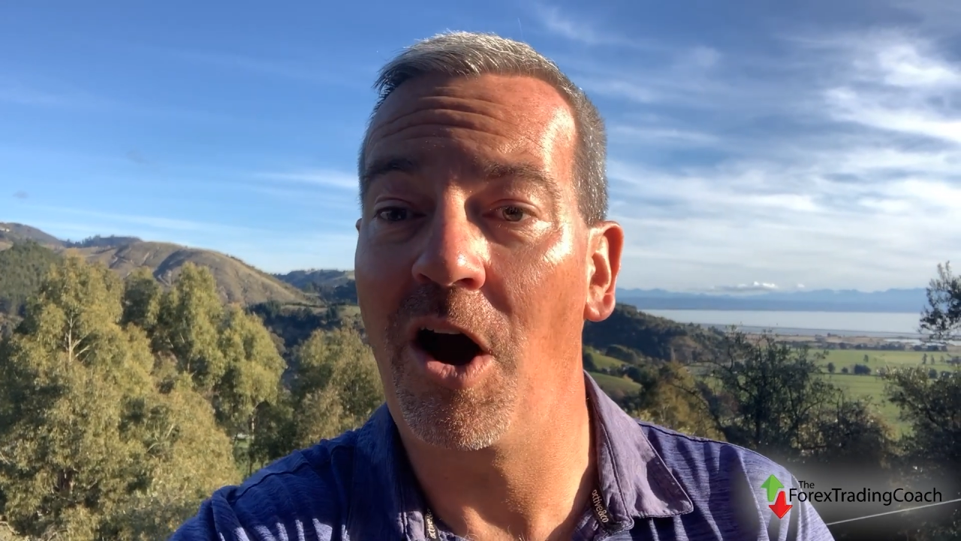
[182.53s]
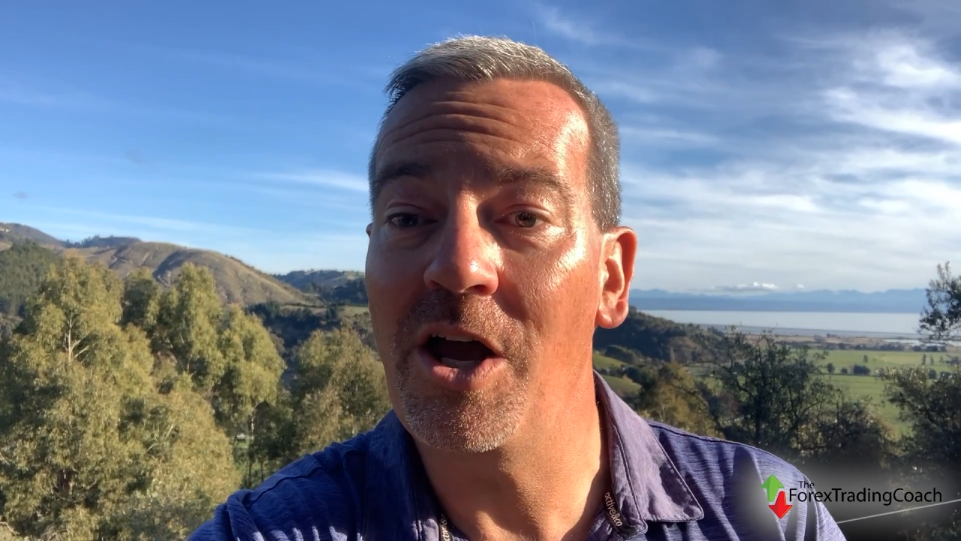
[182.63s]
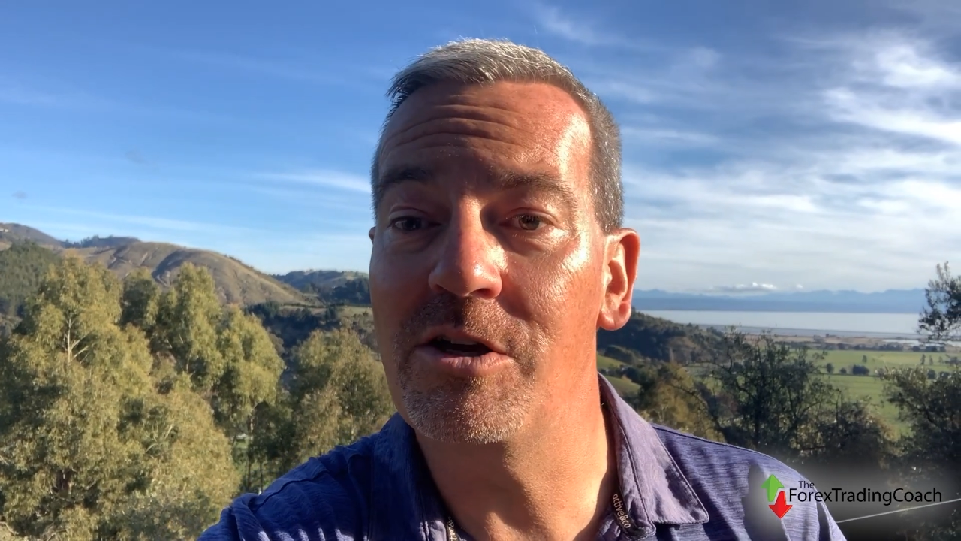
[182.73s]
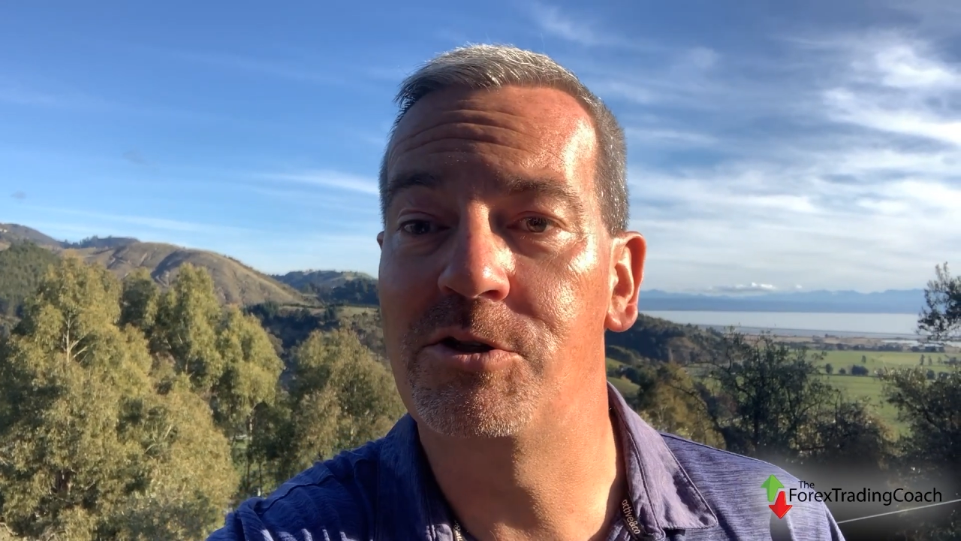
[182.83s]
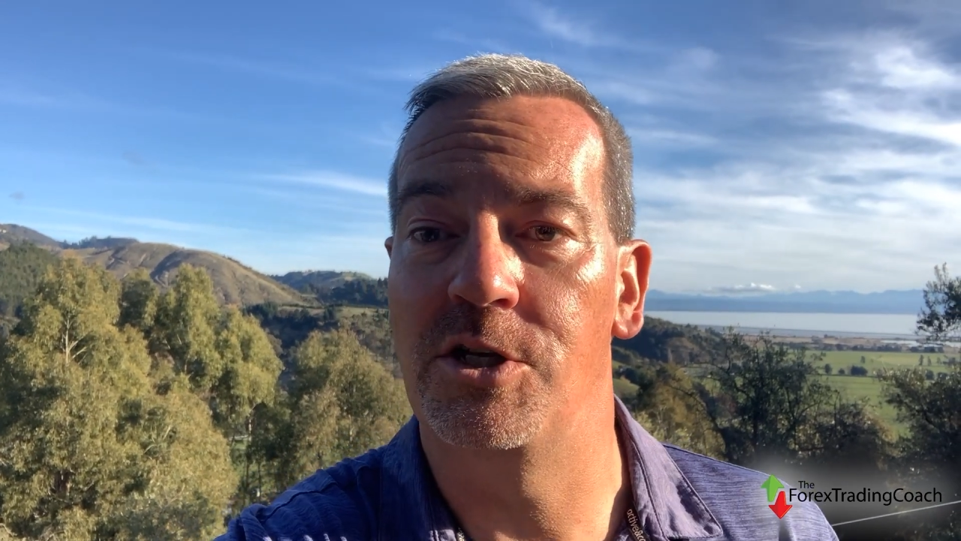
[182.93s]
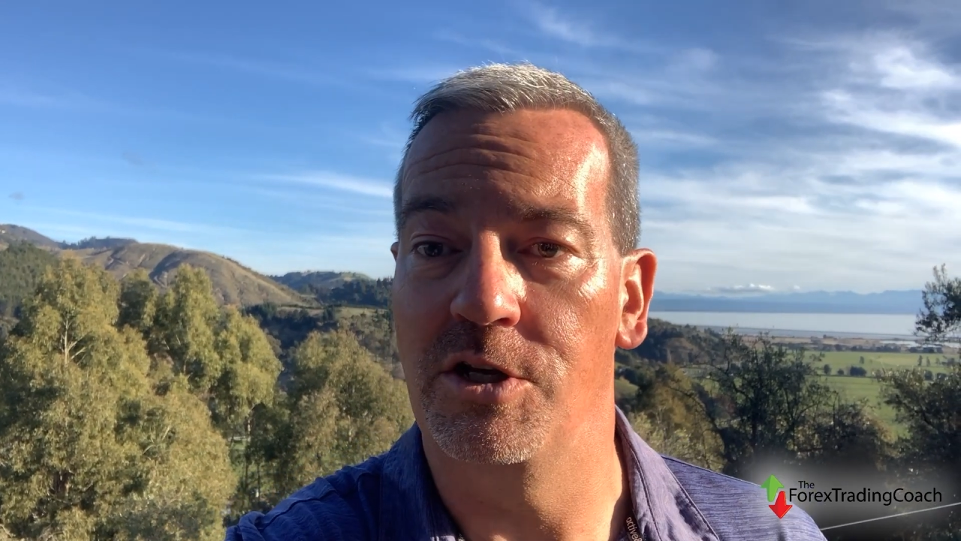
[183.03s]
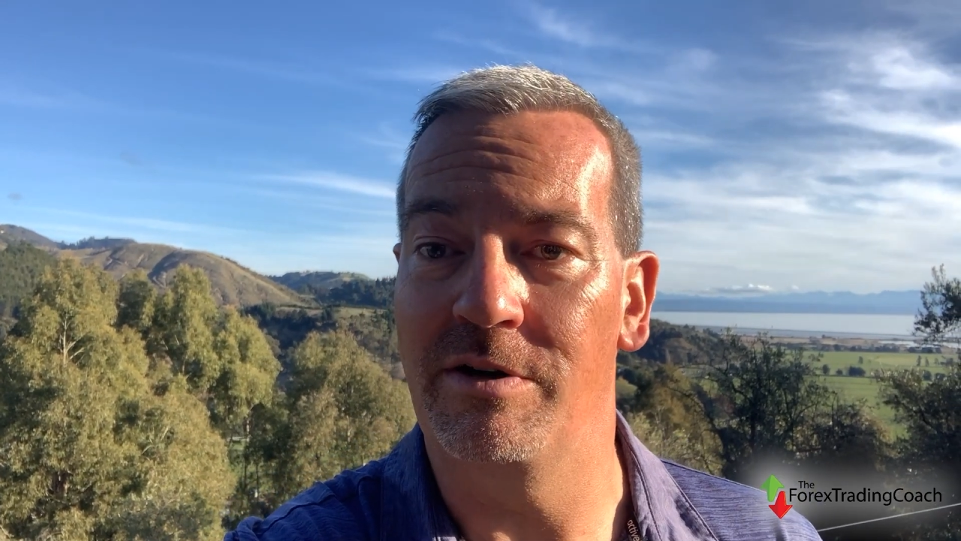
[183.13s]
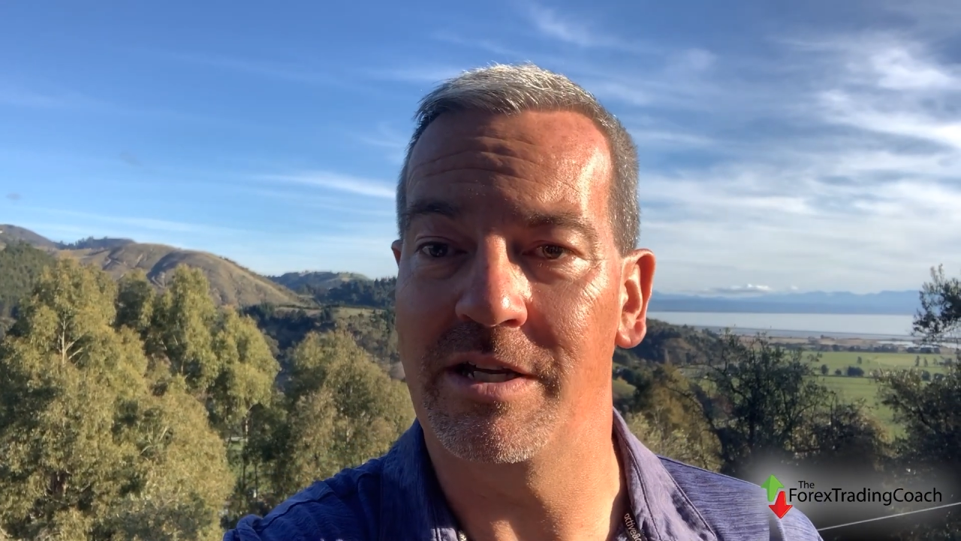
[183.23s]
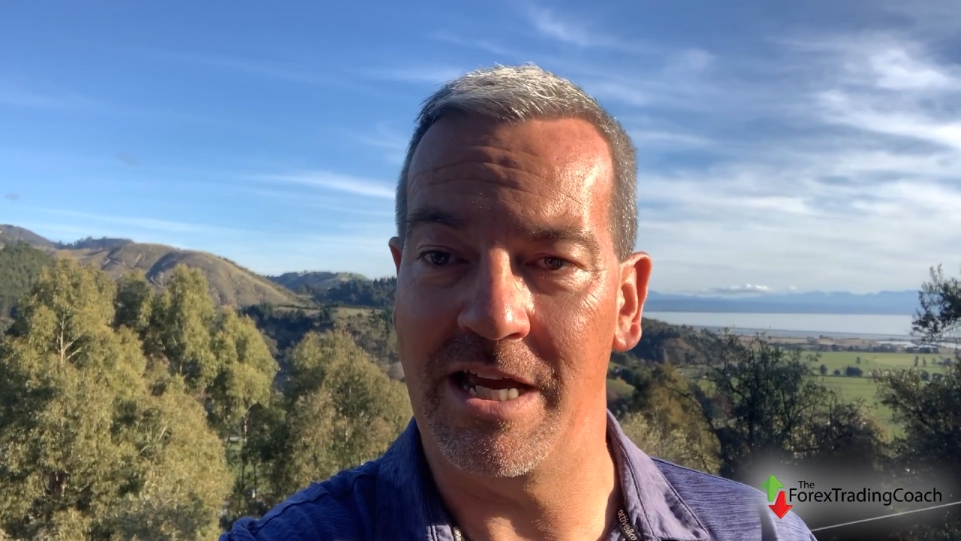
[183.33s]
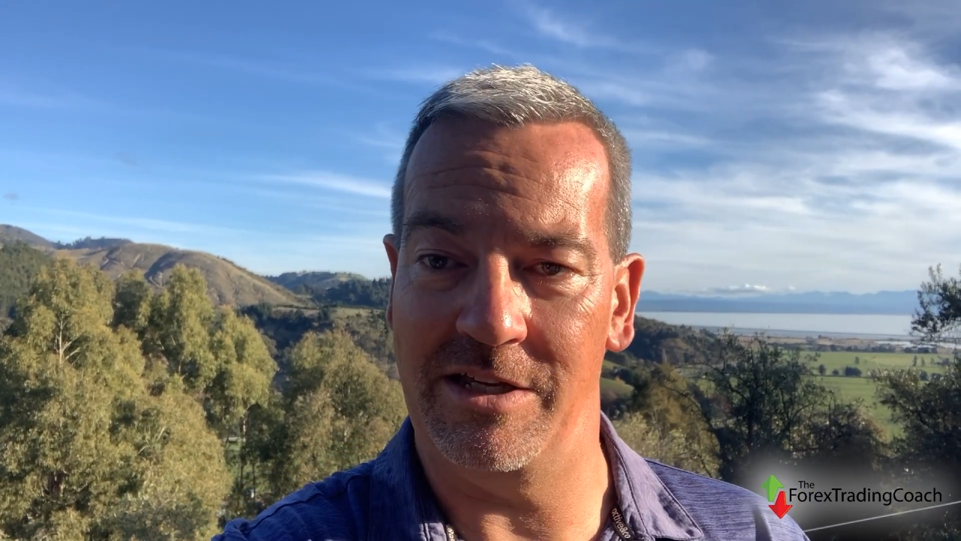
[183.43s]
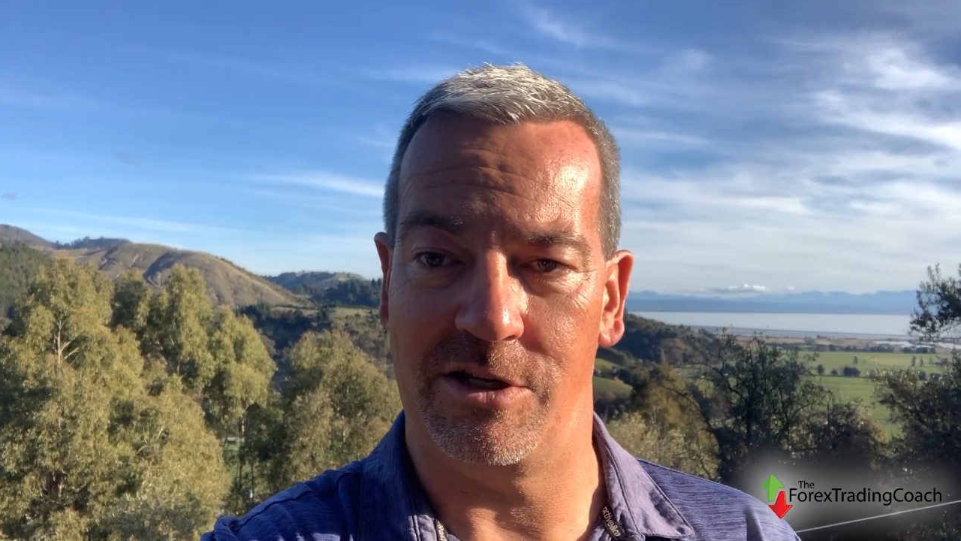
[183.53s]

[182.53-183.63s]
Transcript: I used to do it years